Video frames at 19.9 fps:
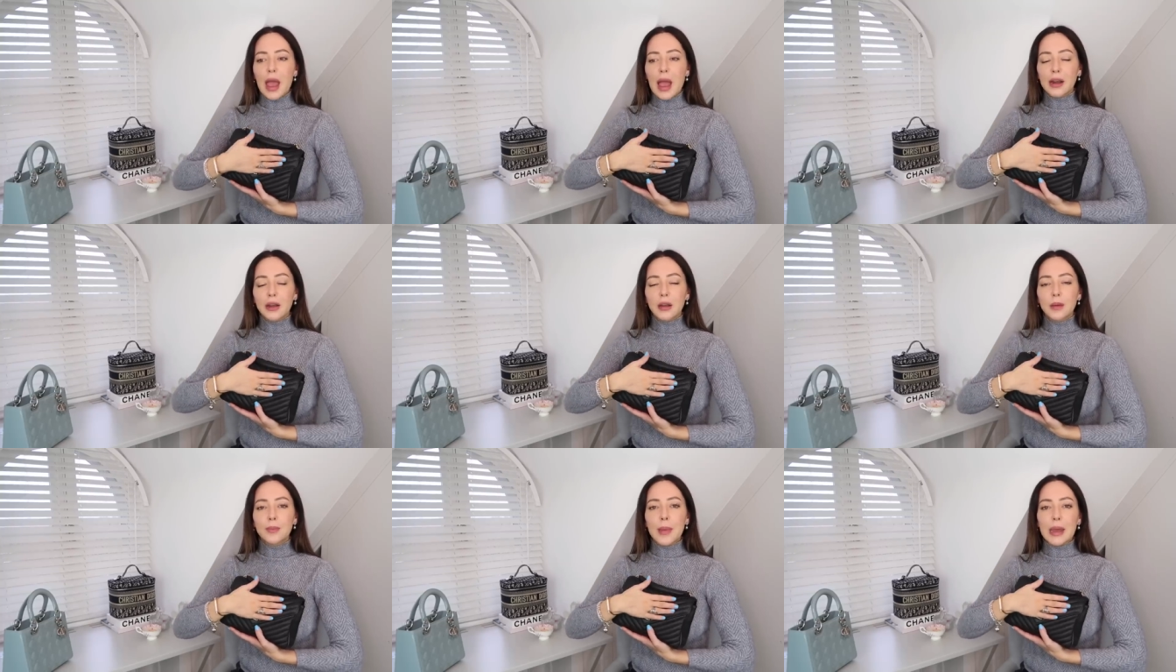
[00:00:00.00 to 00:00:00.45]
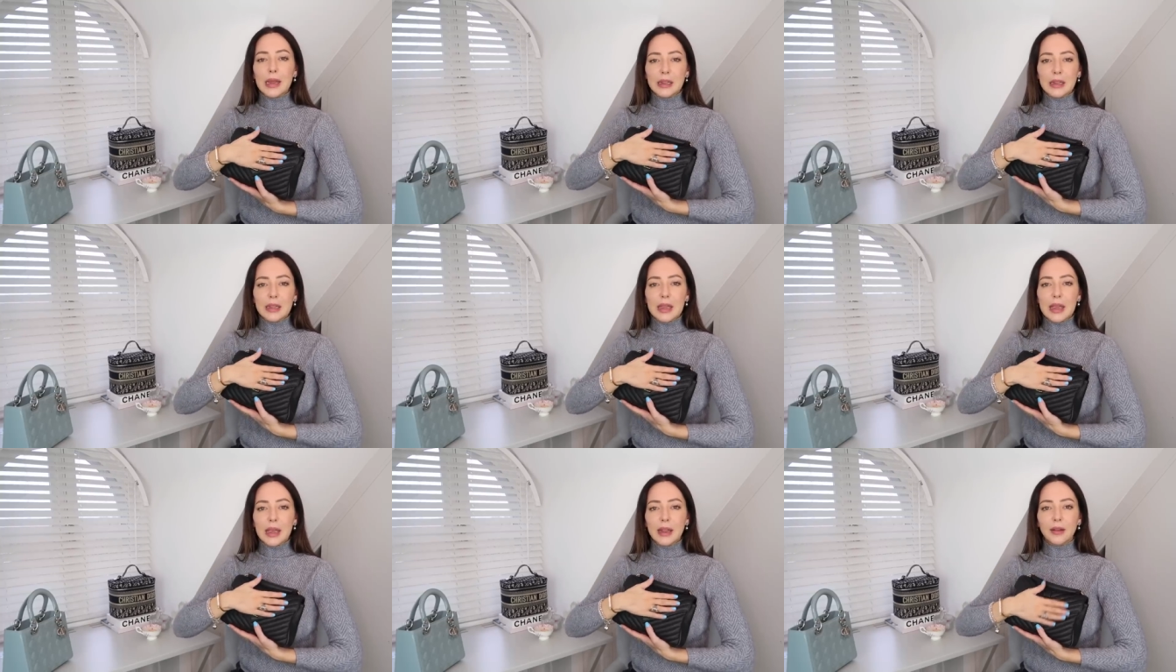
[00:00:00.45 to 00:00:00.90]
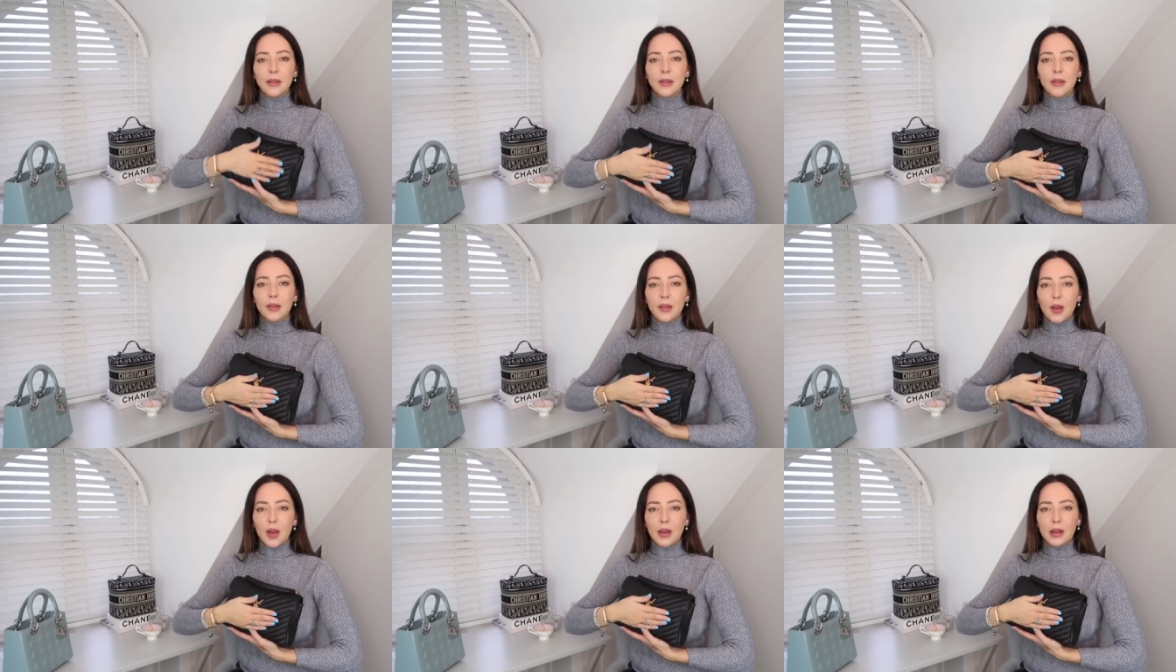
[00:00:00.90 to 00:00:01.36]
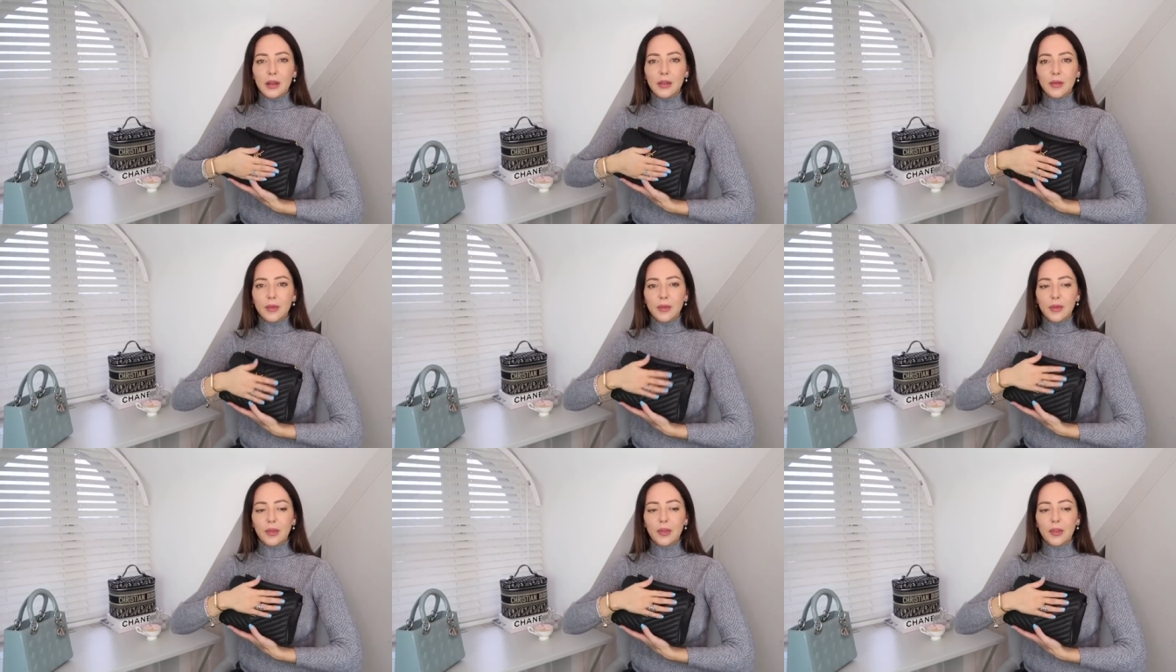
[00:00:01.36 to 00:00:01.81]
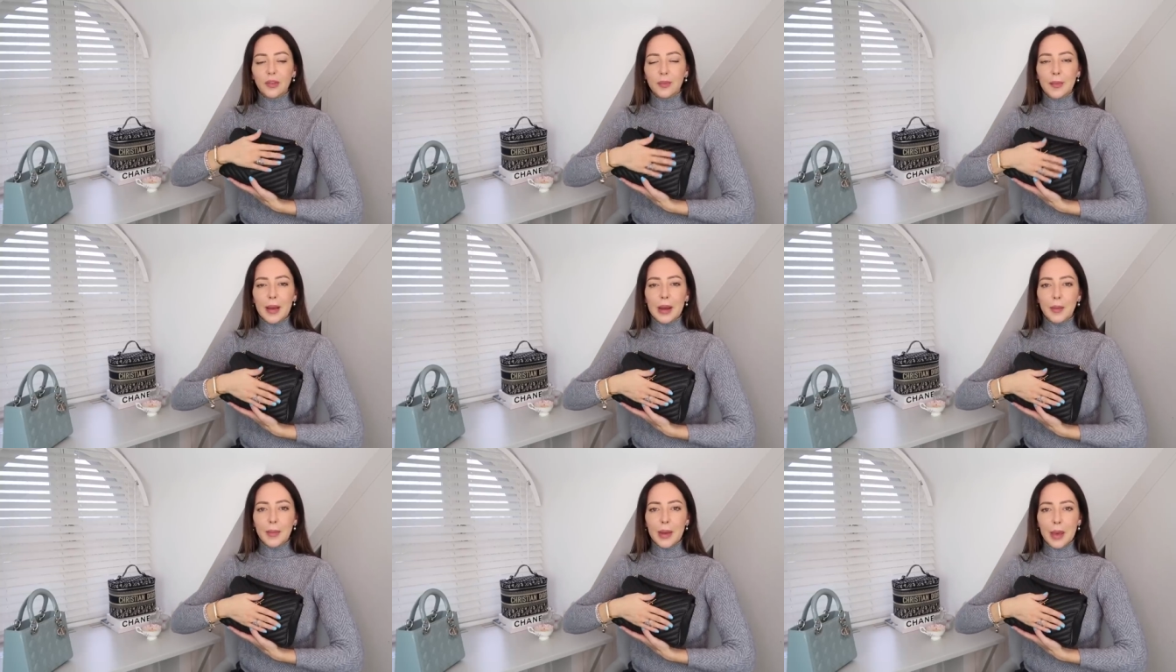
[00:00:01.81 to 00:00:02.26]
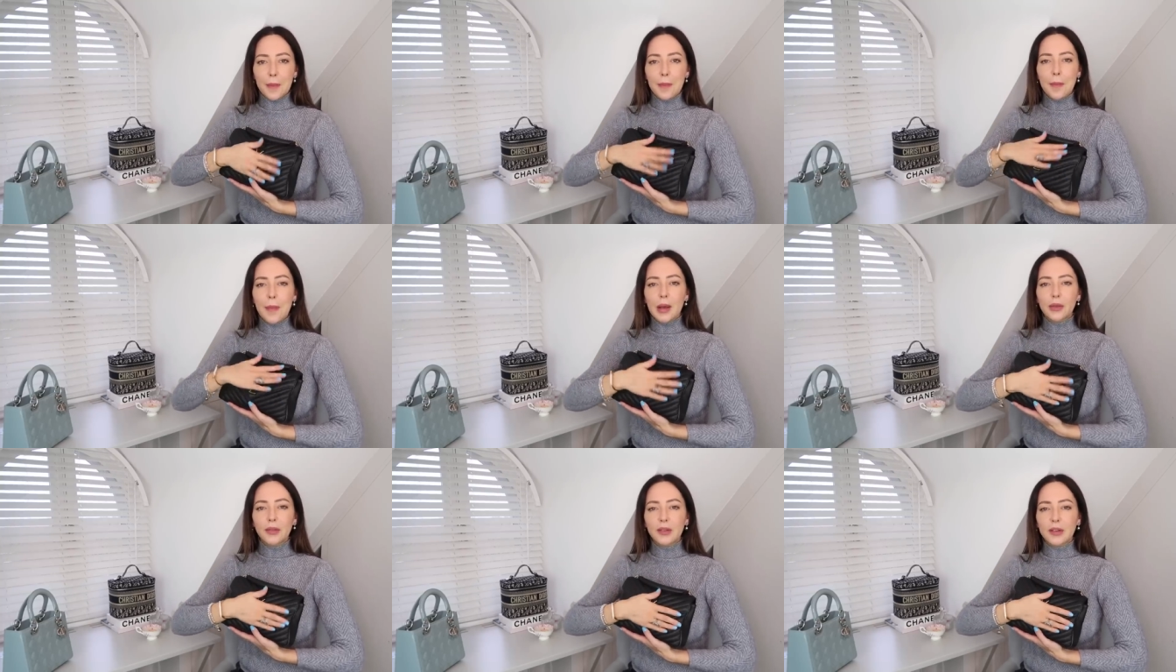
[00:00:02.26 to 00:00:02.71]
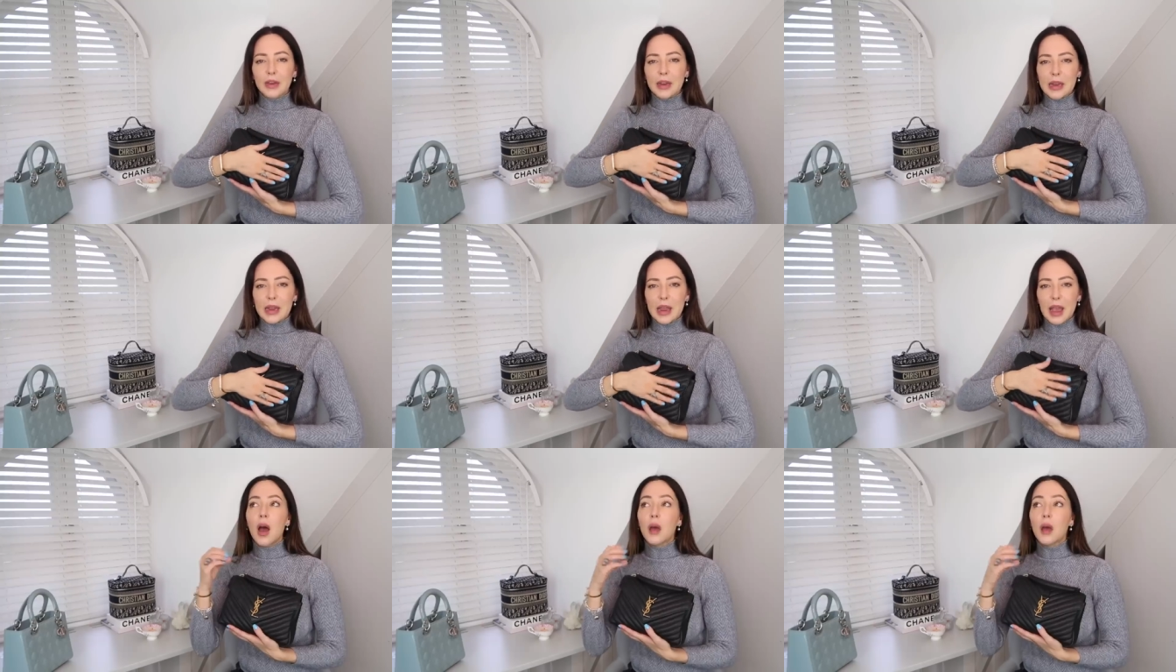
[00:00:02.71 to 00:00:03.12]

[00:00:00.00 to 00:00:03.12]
and had made the inside smell a bit musty.